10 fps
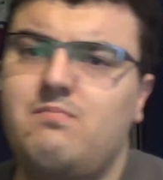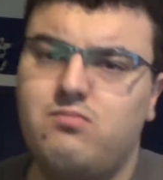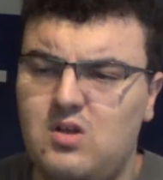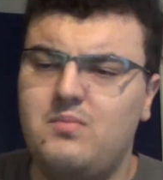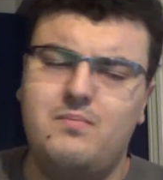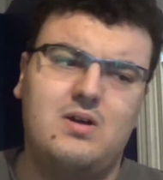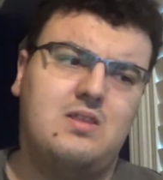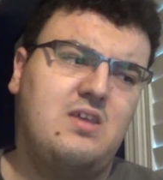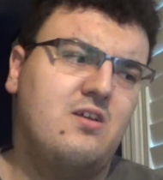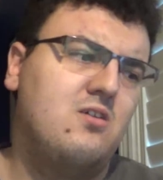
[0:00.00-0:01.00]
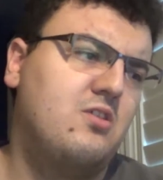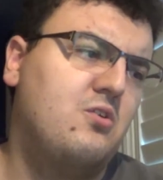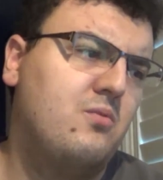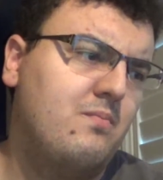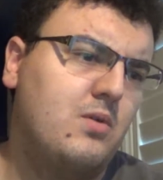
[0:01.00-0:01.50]
probably bought there,
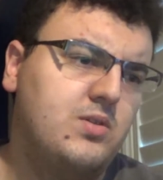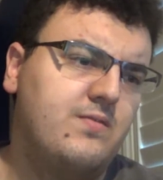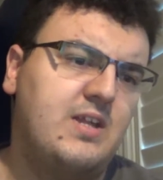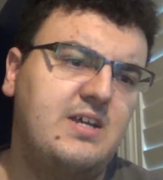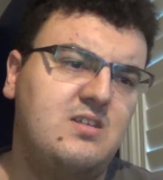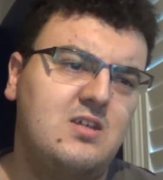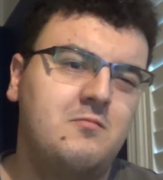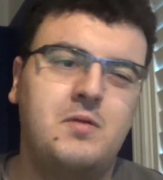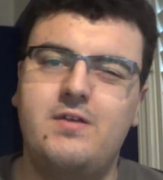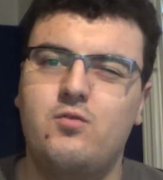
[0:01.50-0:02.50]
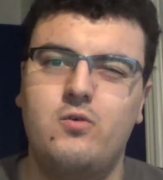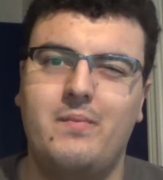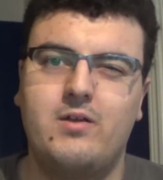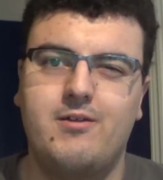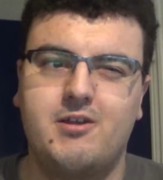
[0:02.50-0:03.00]
although most of it I did pay for with
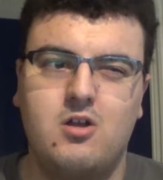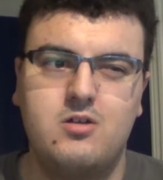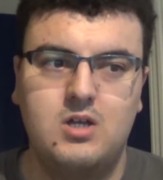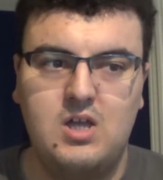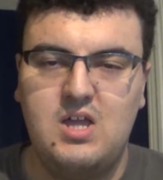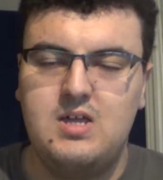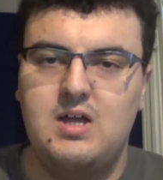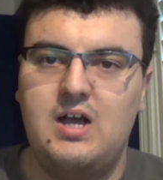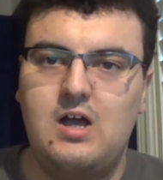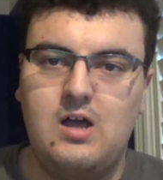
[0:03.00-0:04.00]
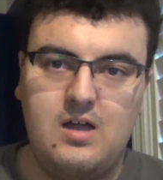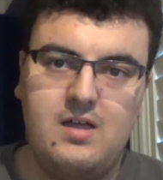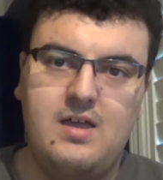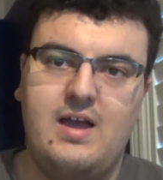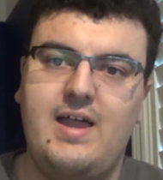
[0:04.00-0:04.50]
my credit card,
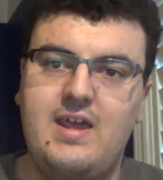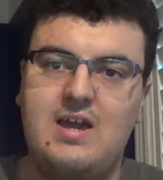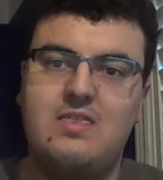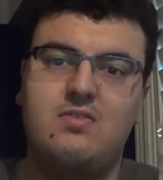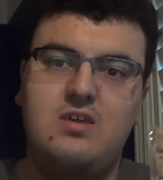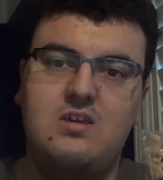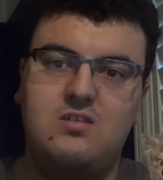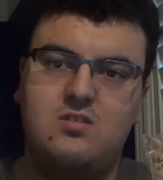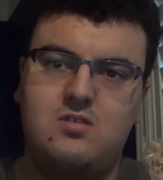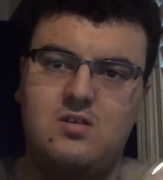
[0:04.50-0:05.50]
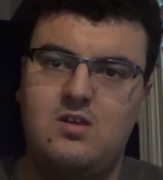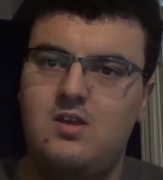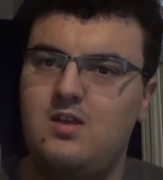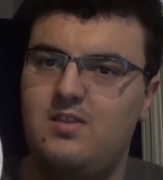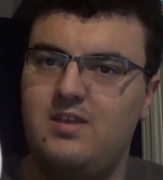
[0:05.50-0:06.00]
I got these.
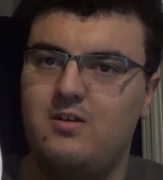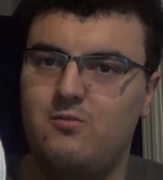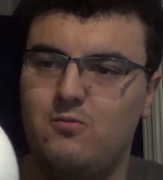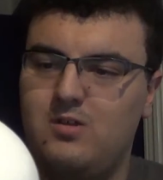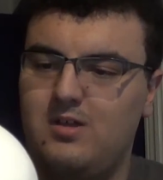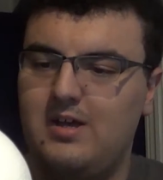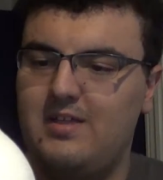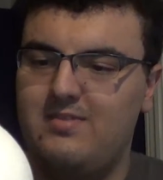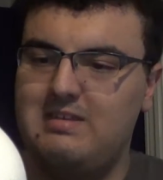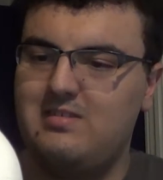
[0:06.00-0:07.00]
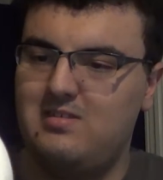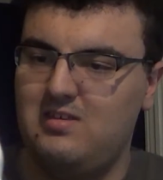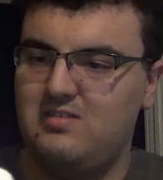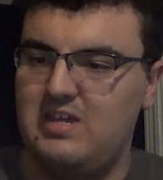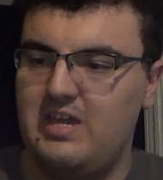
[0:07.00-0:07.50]
Now, this
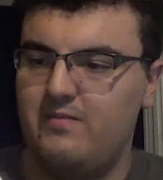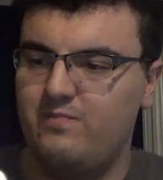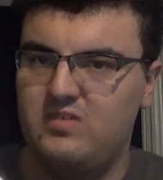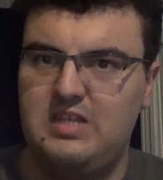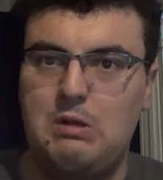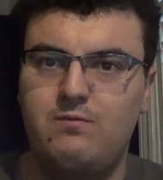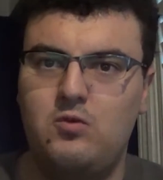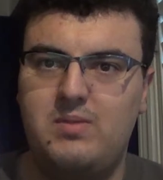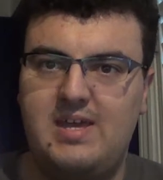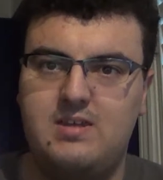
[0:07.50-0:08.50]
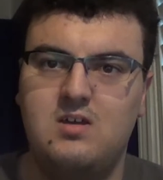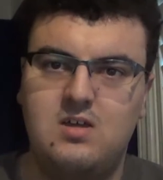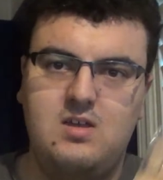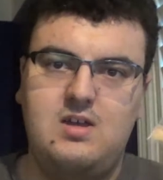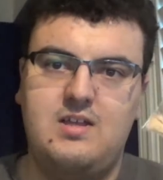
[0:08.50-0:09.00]
is a styrofoam head,
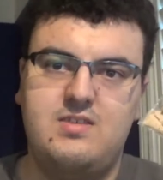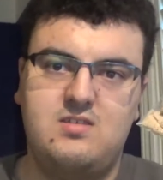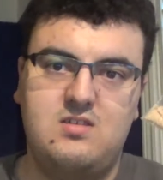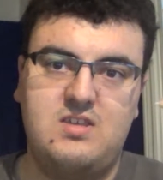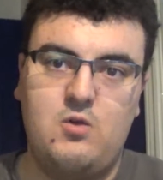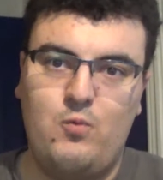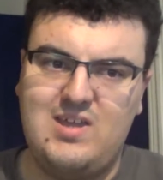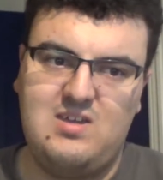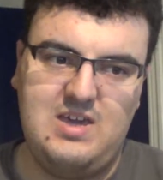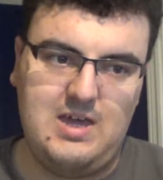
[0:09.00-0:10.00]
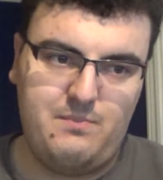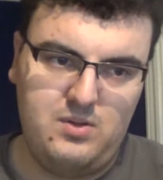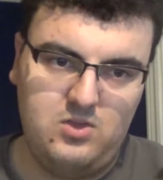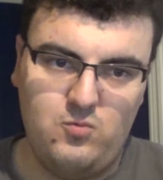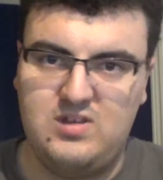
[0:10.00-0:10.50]
and this is a wig cap.
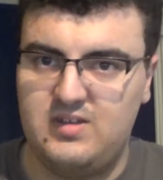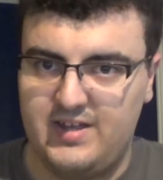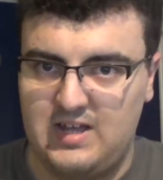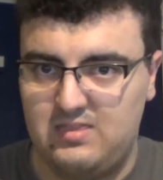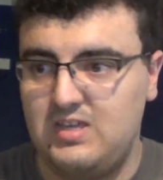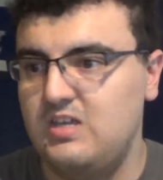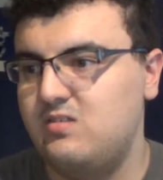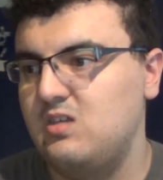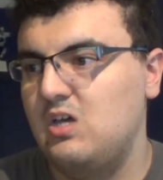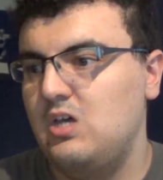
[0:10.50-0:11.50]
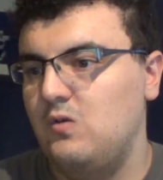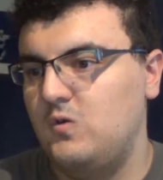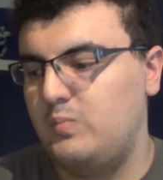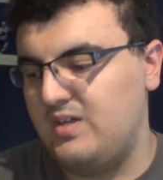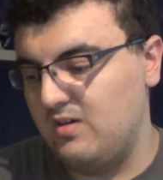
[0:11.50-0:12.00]
The reason I got these
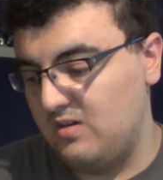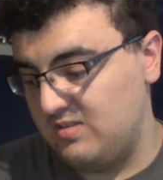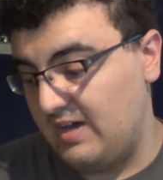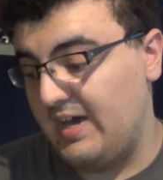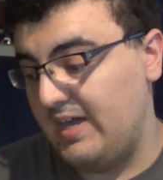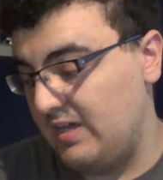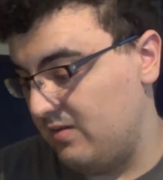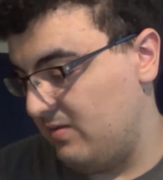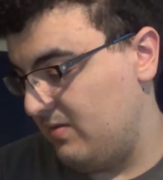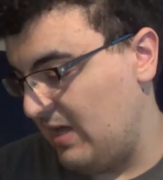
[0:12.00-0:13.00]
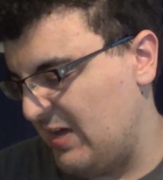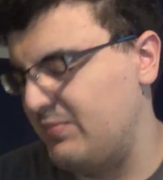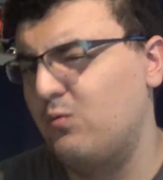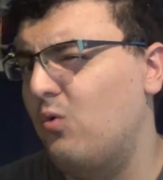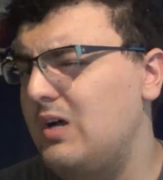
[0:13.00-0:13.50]
was because I have
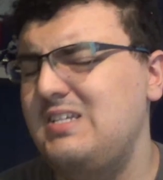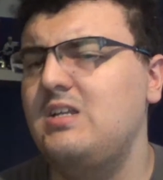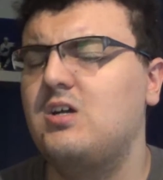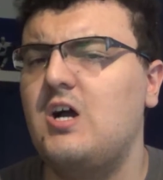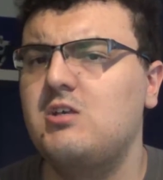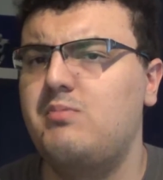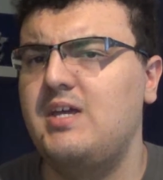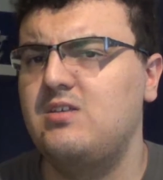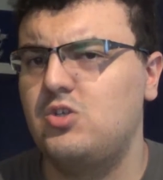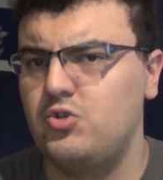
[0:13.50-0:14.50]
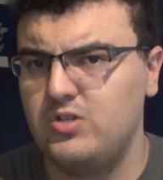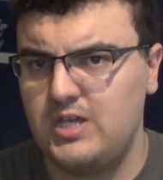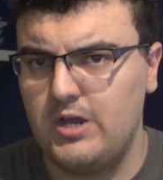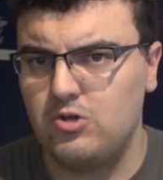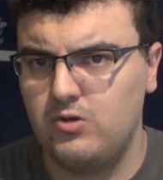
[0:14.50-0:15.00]
been wanting to cosplay as a certain
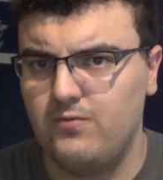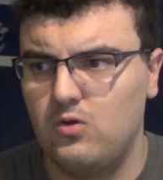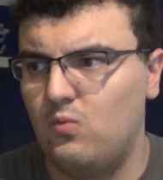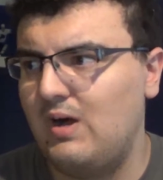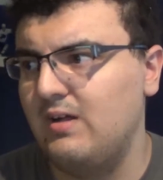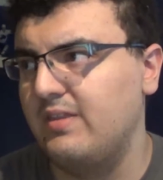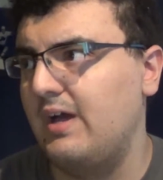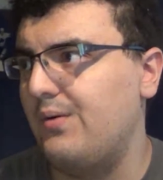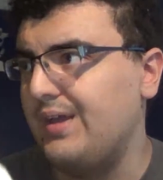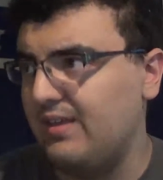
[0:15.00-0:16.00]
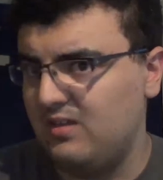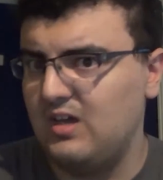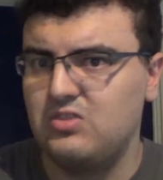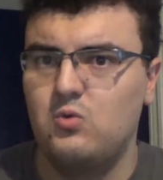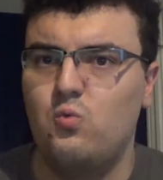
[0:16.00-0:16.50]
character for a while now. I
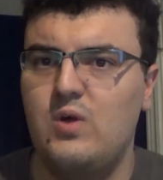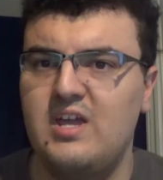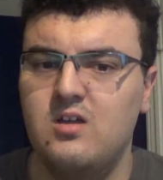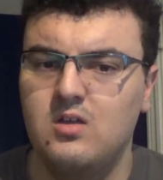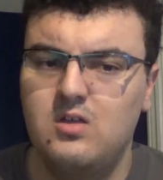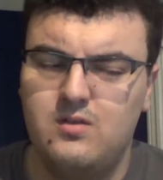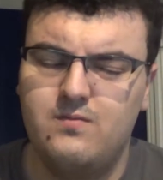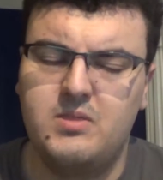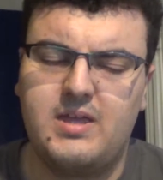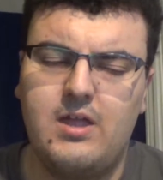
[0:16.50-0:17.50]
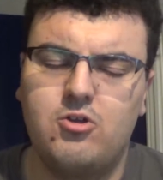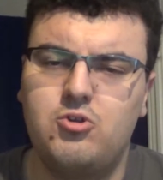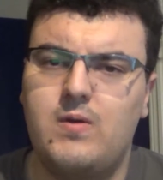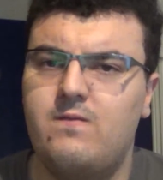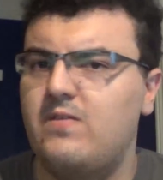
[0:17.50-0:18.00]
got the wig for the
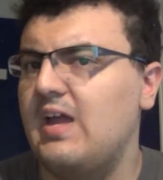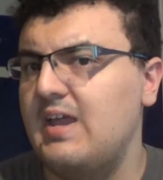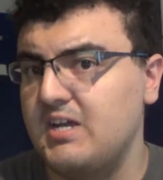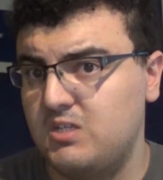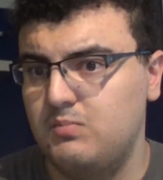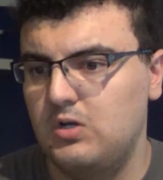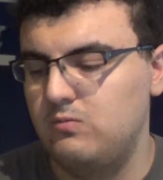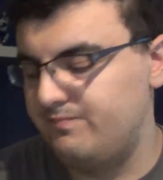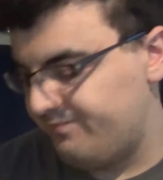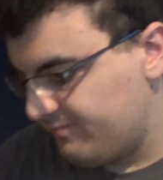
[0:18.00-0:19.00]
character at Fan Expo.